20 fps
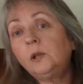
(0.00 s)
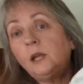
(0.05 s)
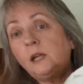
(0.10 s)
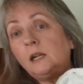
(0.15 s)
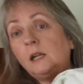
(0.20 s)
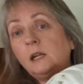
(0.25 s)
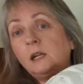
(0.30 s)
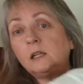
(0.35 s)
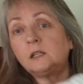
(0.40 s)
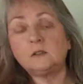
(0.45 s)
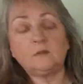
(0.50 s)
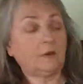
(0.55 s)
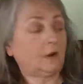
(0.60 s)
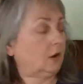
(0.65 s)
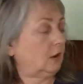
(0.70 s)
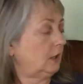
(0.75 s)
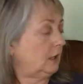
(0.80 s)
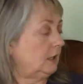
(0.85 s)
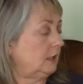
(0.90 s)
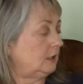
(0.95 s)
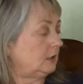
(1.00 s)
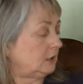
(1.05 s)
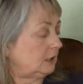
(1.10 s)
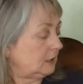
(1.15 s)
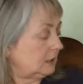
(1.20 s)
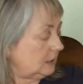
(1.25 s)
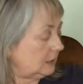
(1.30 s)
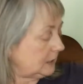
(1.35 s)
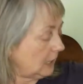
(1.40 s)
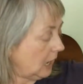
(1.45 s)
linen is very easy
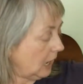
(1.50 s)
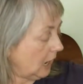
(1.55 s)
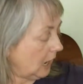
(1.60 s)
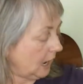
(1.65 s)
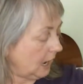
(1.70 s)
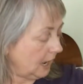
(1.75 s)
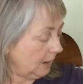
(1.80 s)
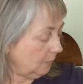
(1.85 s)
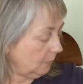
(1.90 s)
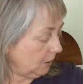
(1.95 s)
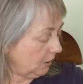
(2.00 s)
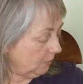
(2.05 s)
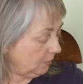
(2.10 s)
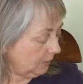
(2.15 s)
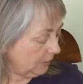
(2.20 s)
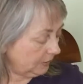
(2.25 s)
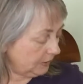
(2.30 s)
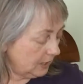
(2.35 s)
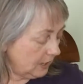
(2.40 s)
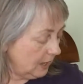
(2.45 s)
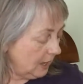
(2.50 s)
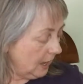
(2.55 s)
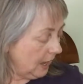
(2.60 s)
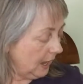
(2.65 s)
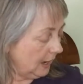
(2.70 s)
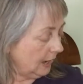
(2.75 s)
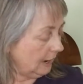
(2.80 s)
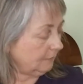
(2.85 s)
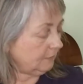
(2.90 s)
to dye, work with. And